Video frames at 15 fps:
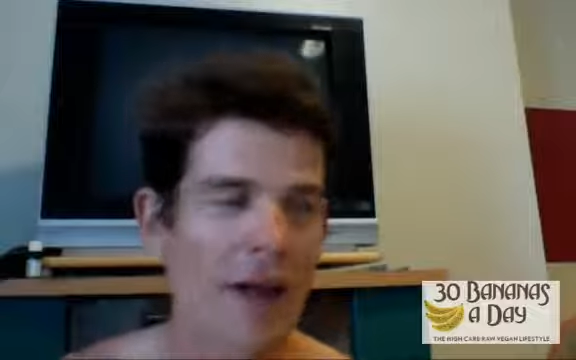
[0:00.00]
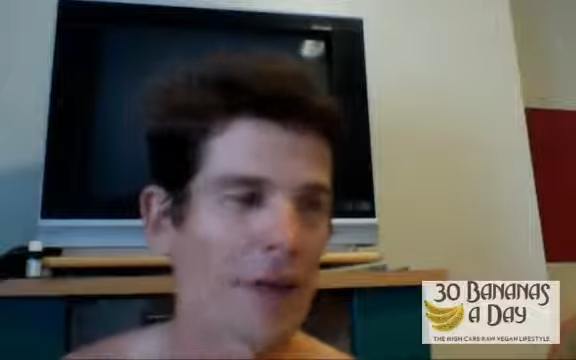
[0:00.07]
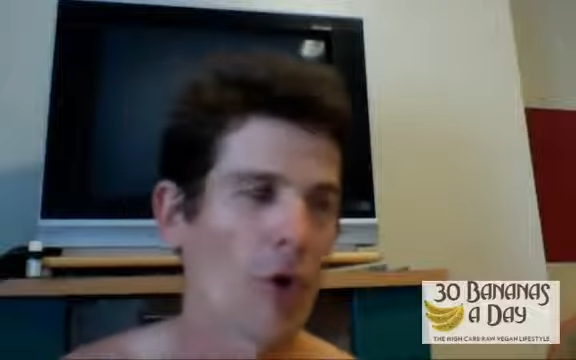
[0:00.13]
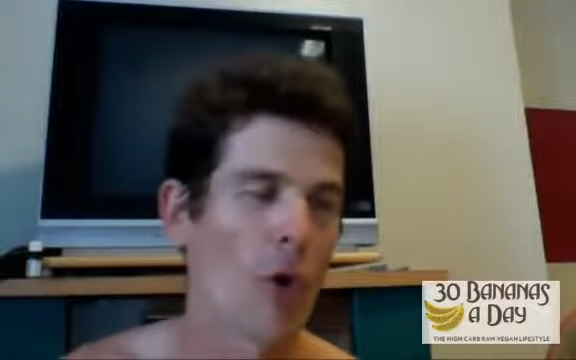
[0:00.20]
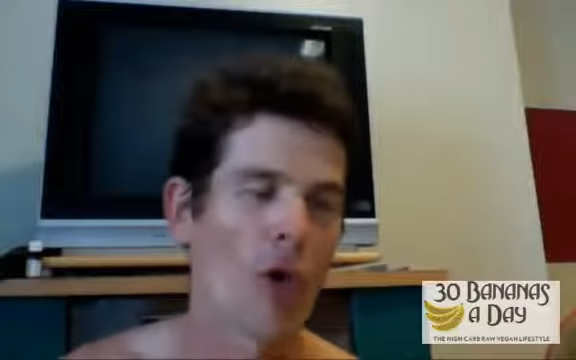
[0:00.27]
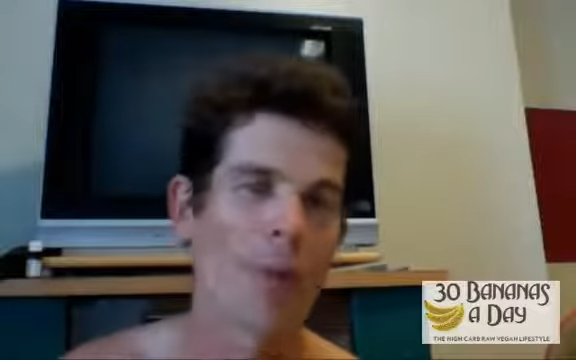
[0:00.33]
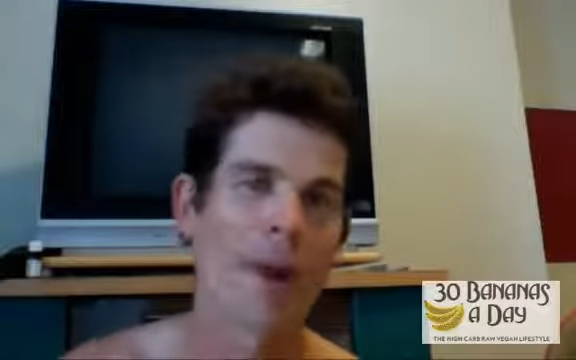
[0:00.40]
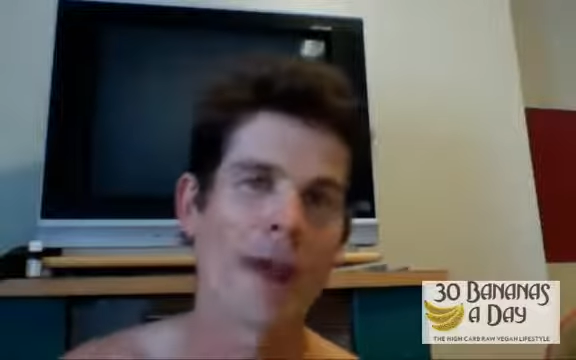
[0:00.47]
and
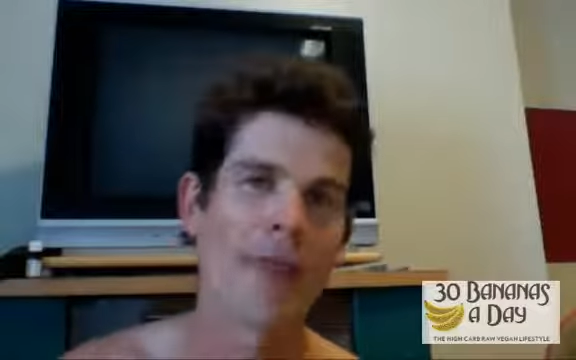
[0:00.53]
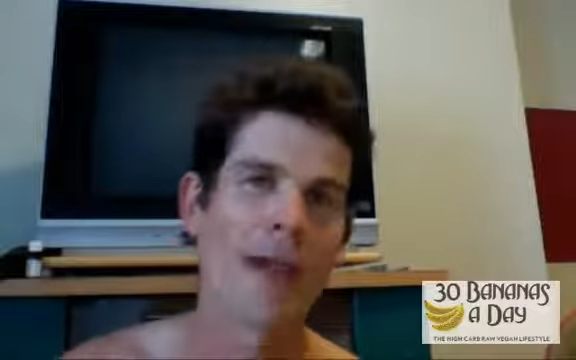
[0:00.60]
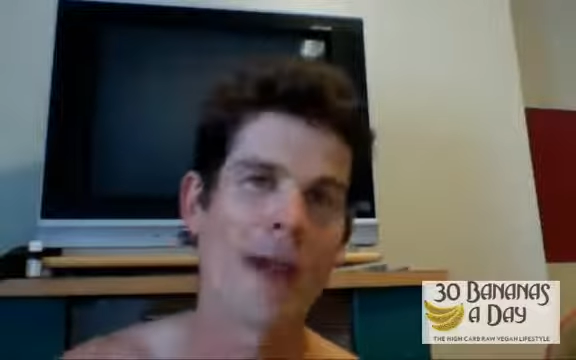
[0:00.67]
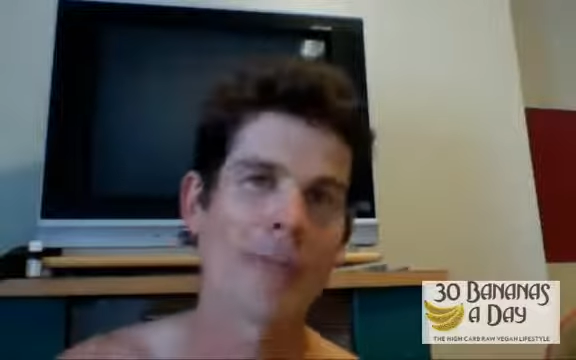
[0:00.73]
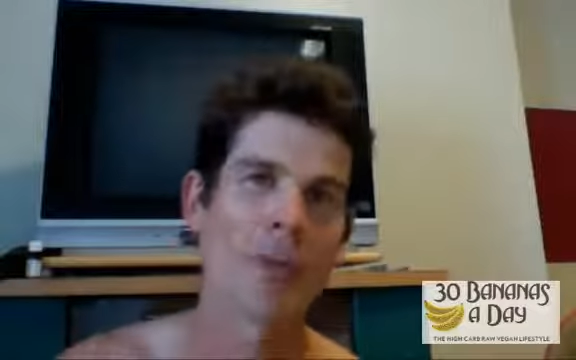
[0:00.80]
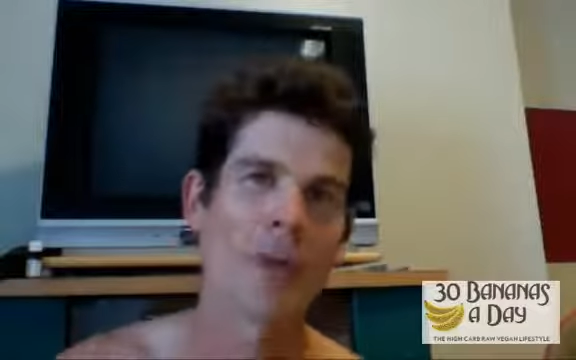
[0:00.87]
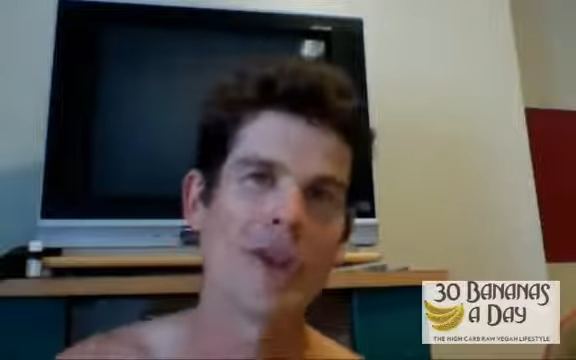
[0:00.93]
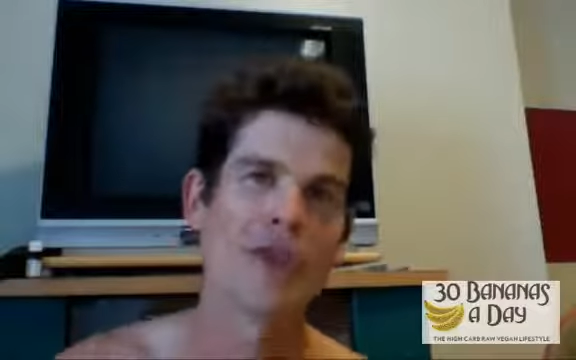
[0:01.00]
talk about
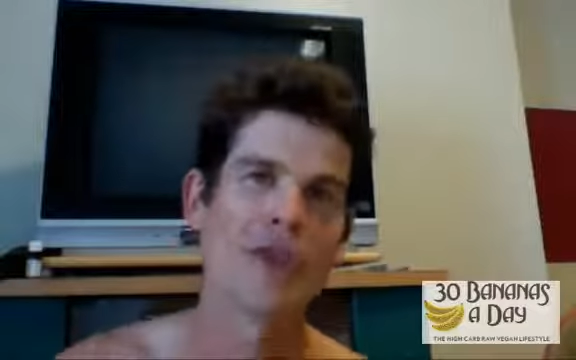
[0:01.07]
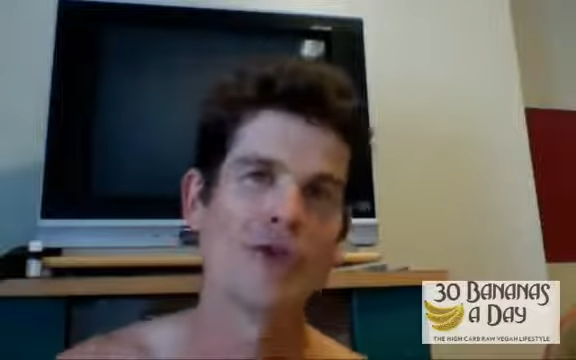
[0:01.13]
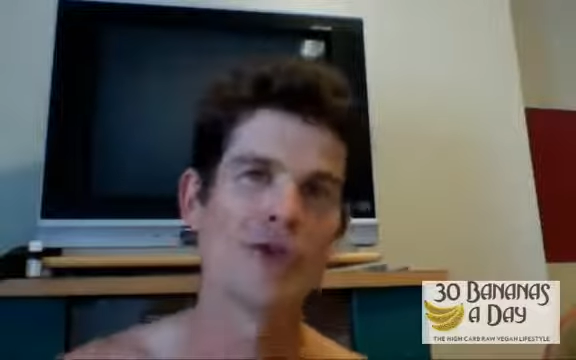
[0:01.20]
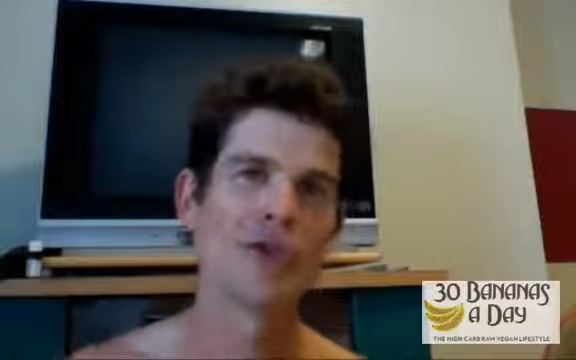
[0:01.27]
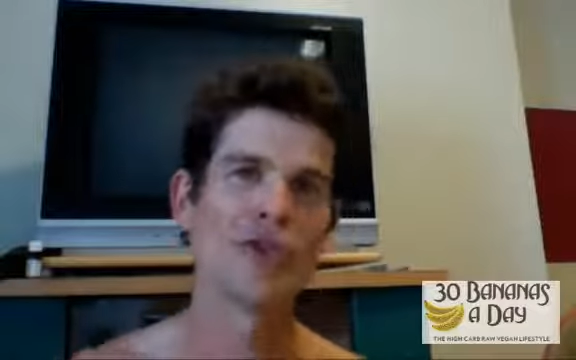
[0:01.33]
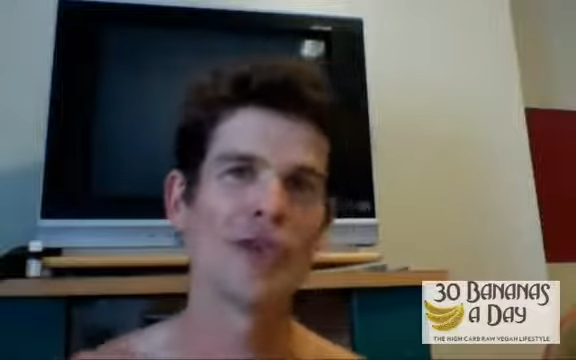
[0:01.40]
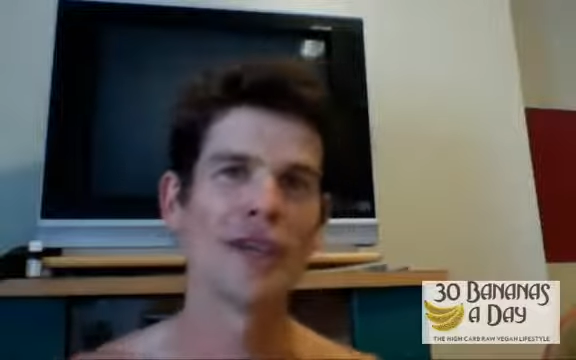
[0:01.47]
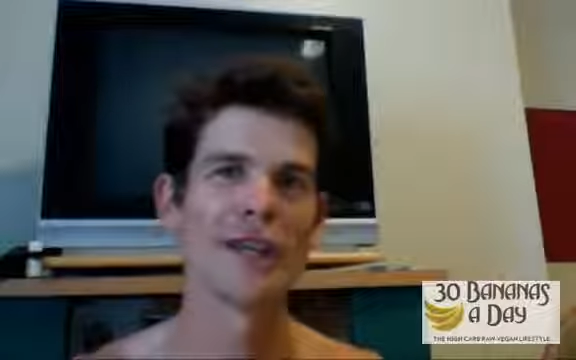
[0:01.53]
that, but when you're
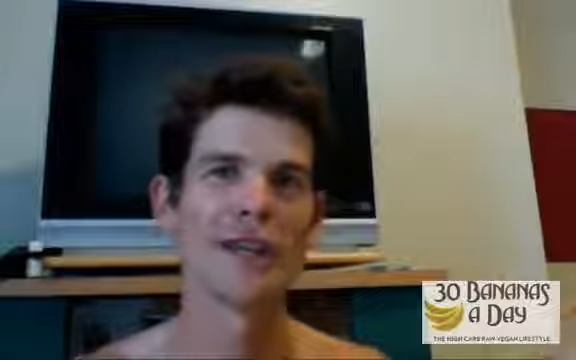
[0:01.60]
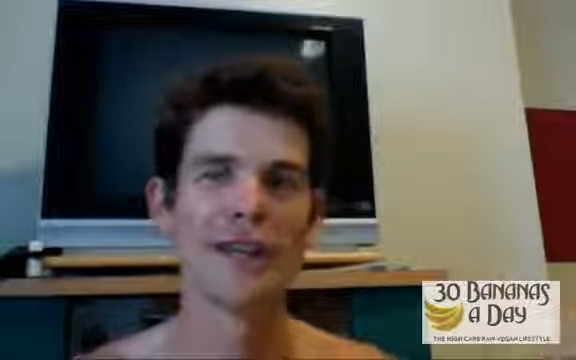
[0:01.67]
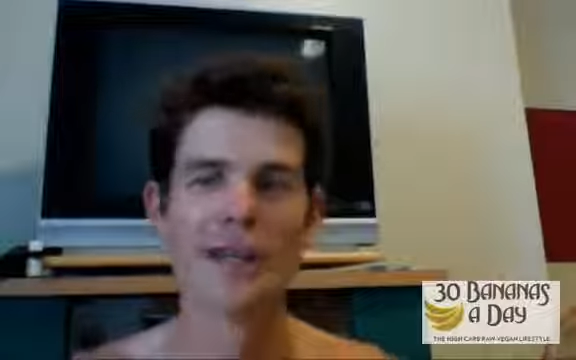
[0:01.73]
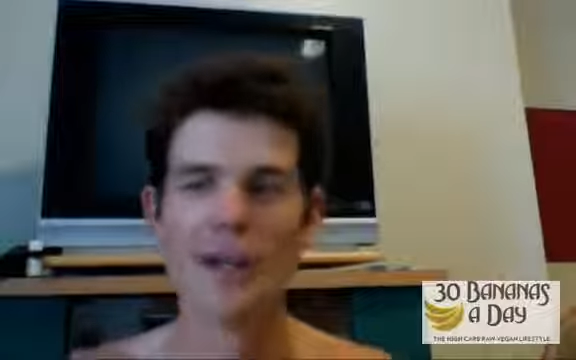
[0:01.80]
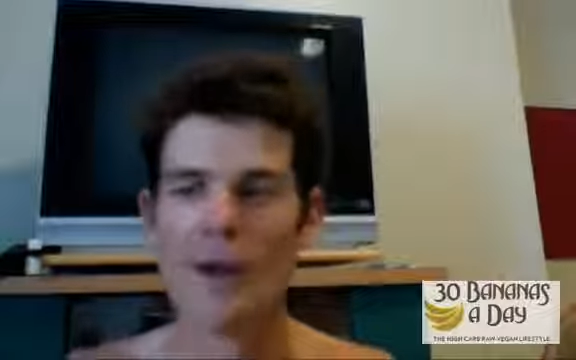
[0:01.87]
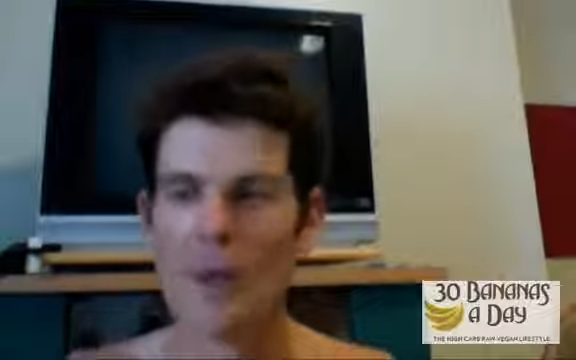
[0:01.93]
using